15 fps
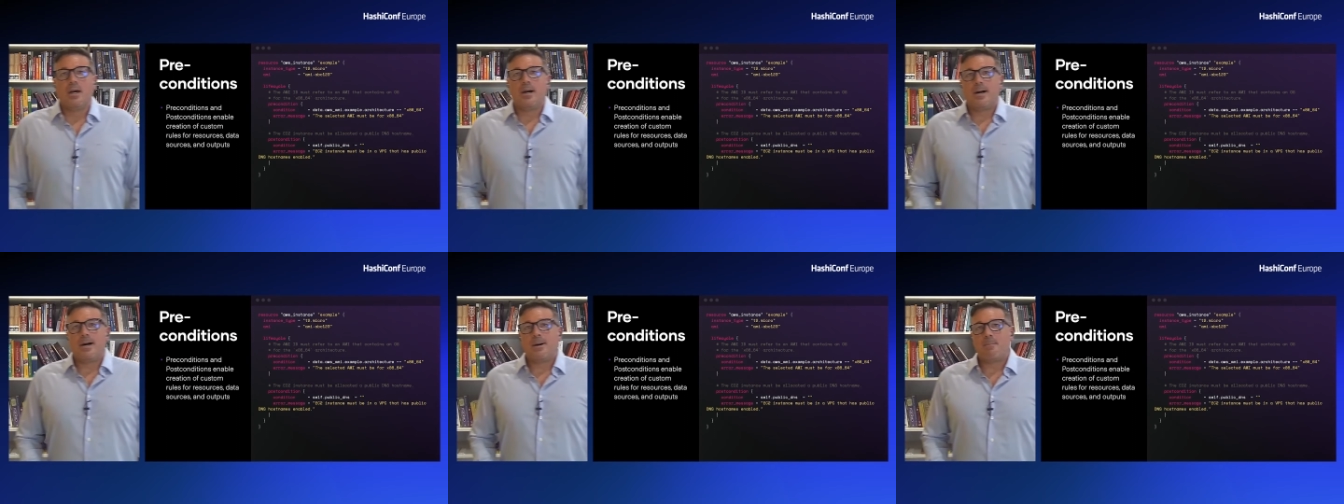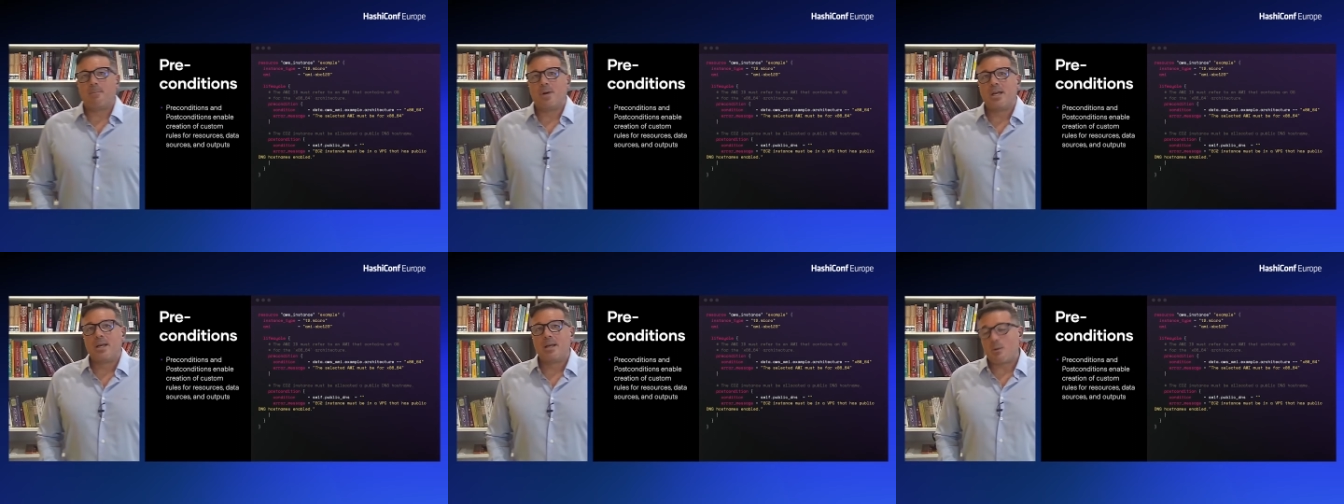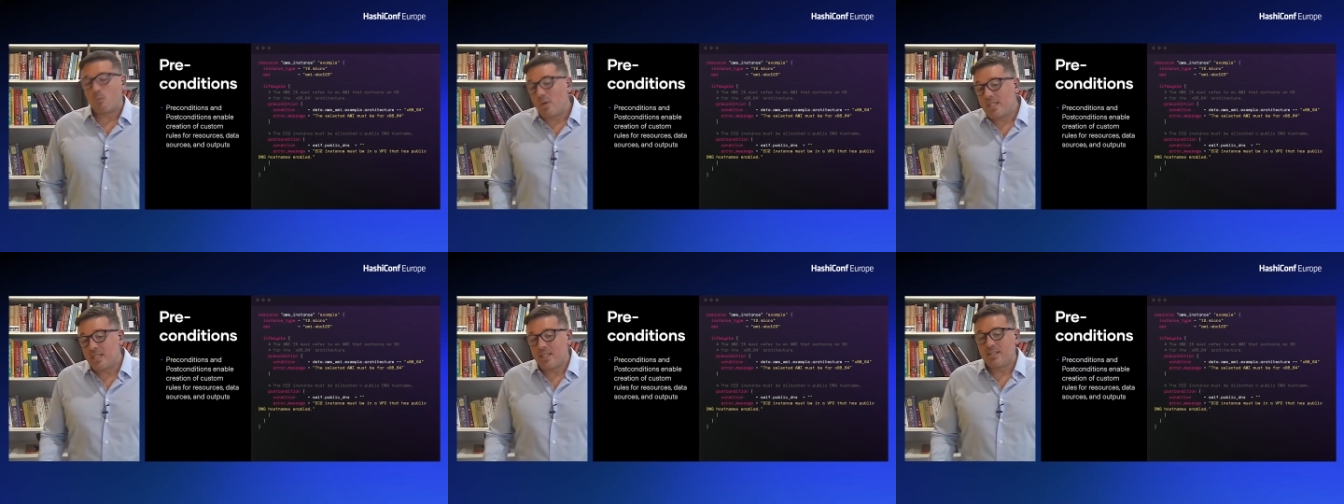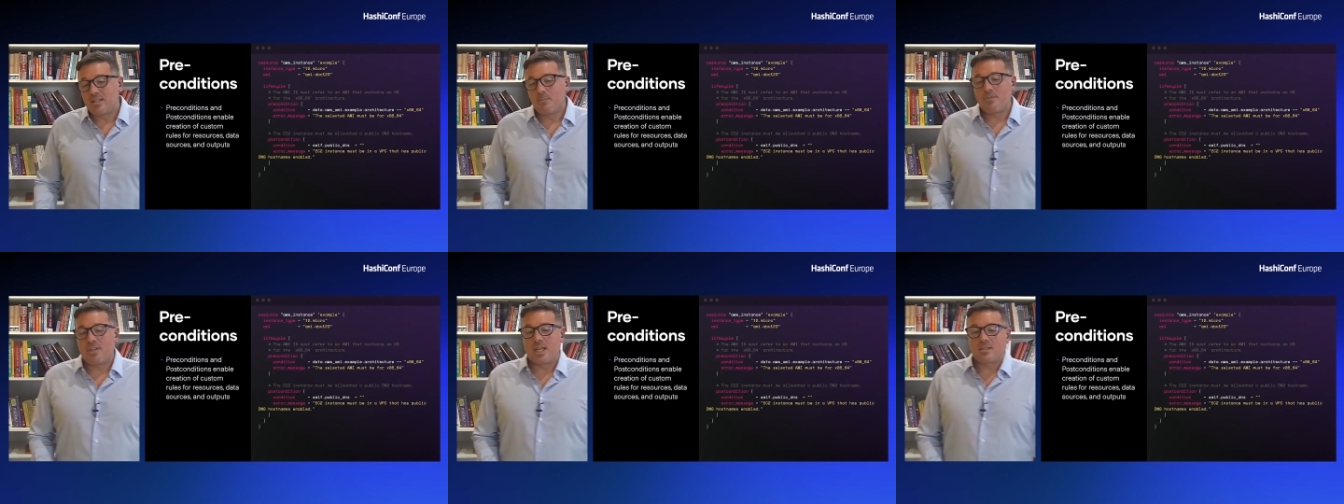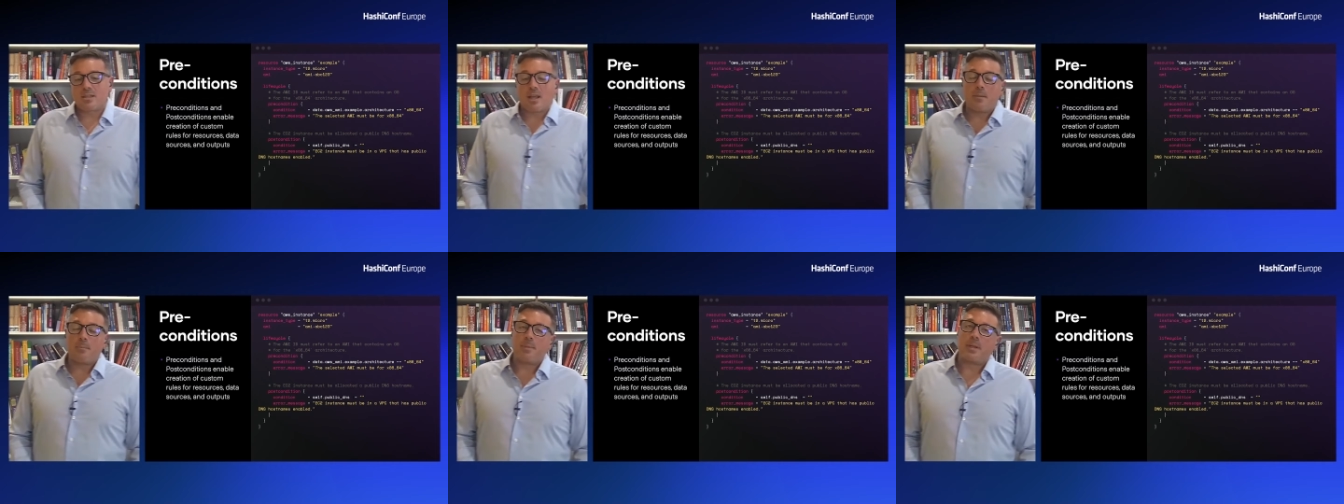Um, and recently, some of the
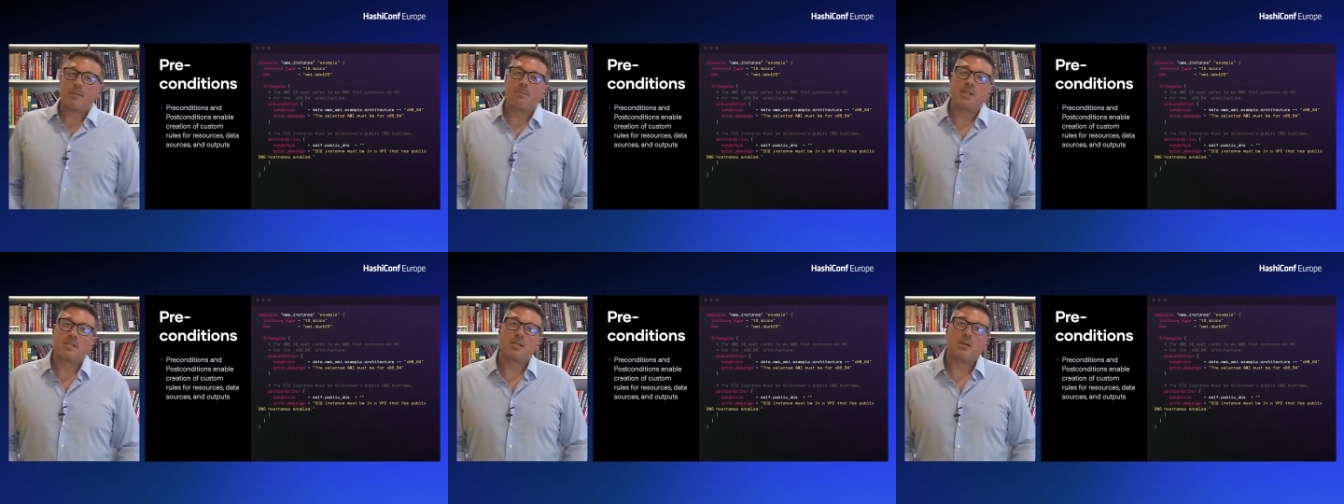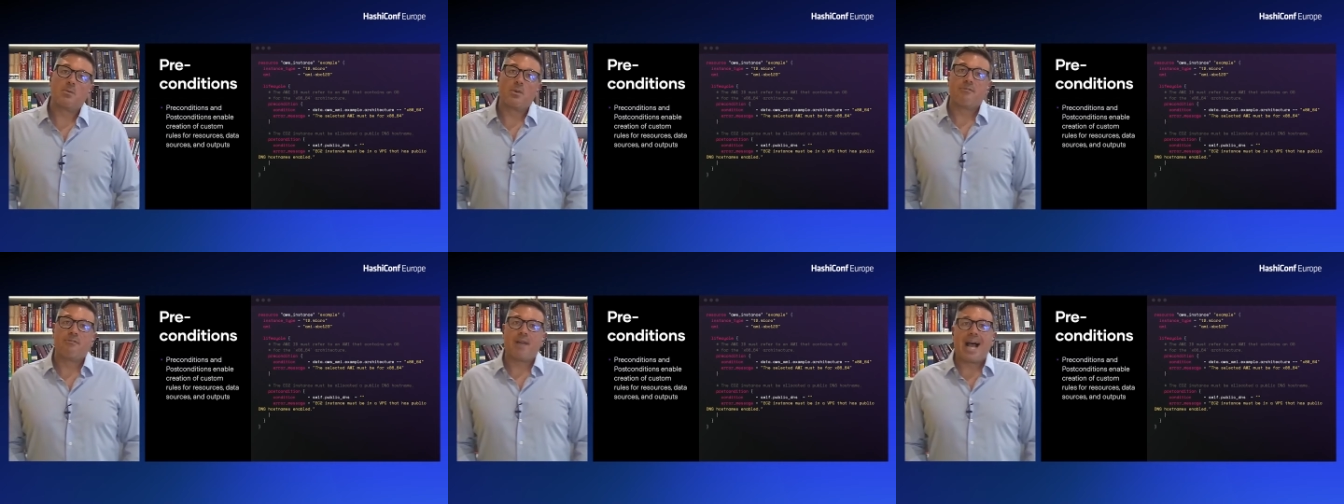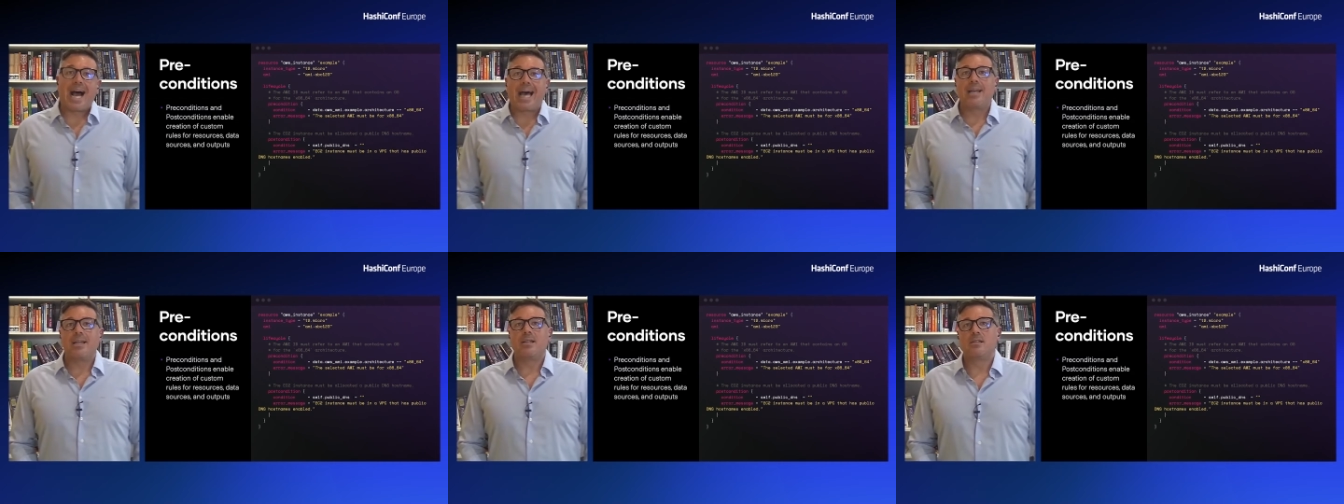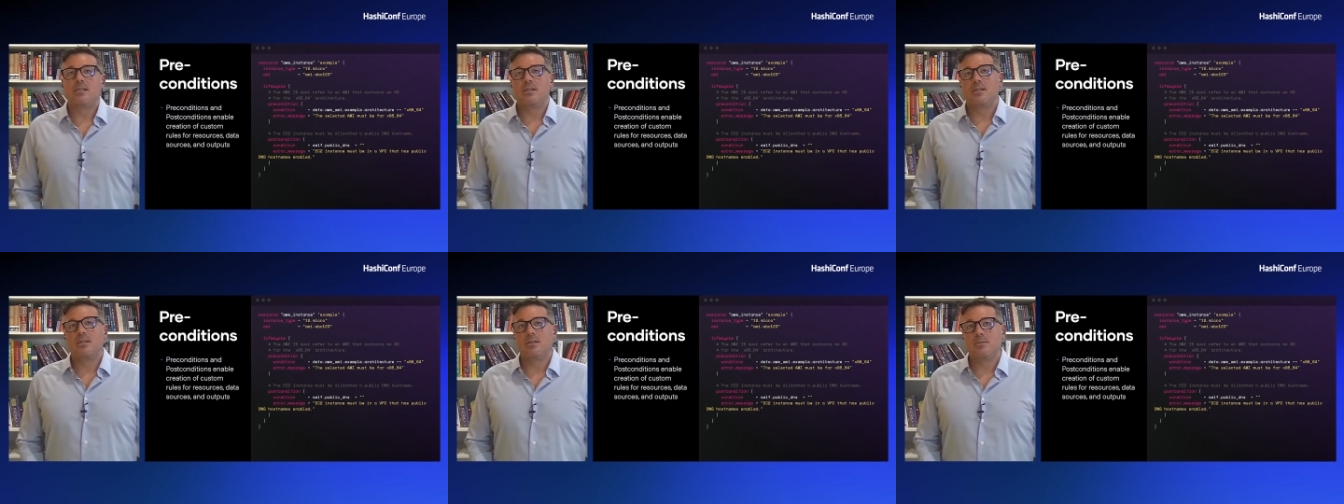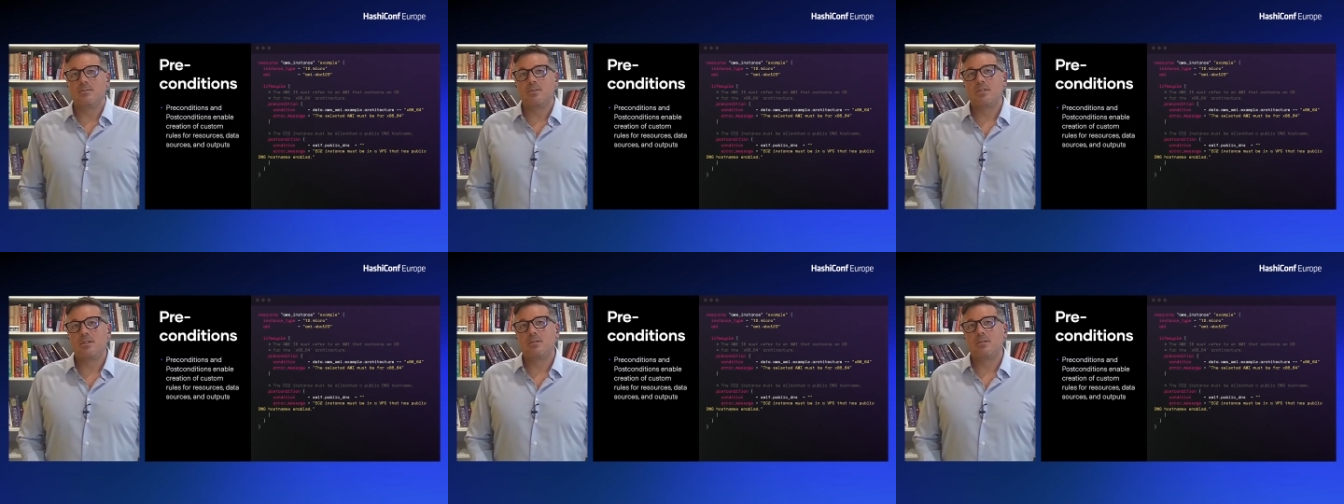exciting bits that we've added to,